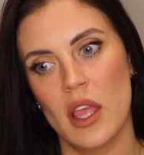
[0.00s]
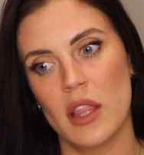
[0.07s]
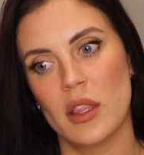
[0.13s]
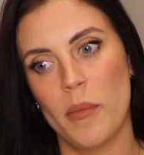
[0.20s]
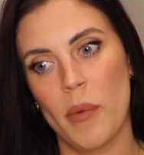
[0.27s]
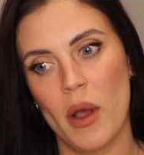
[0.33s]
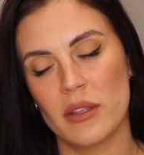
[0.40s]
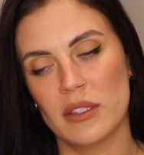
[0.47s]
the
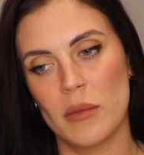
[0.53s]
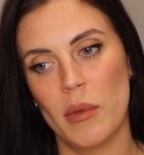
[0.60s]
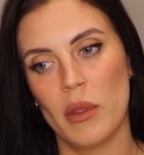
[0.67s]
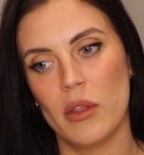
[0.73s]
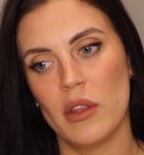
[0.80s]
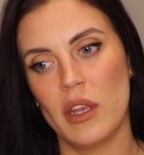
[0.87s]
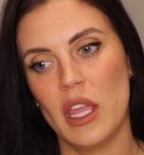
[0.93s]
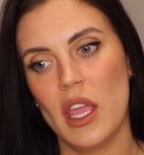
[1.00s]

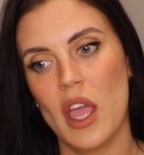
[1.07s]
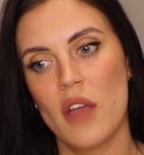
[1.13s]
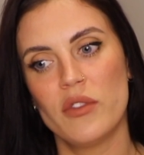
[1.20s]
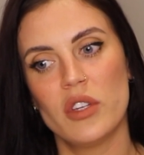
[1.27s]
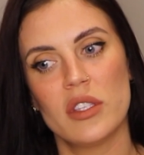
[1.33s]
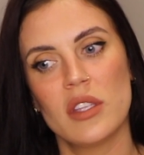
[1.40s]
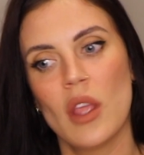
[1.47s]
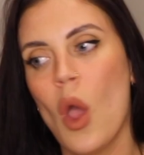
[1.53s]
possibility of
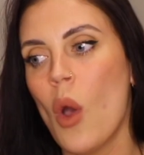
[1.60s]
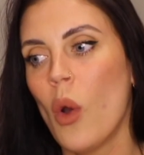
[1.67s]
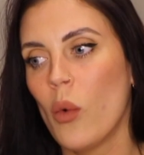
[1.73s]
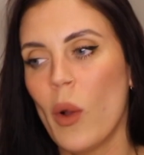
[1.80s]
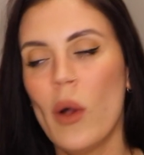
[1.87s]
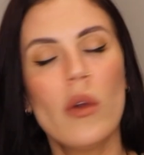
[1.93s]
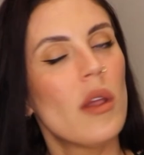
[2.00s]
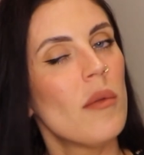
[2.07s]
just
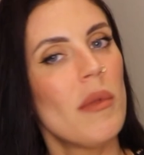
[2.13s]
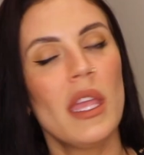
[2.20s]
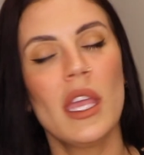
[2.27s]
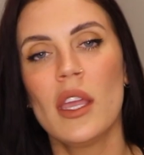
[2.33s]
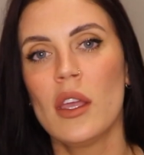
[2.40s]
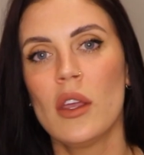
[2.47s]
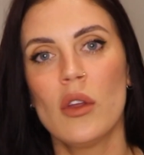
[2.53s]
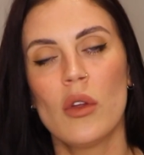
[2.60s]

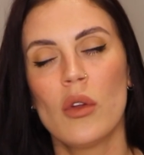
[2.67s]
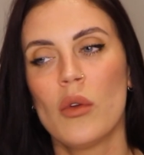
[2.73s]
welcoming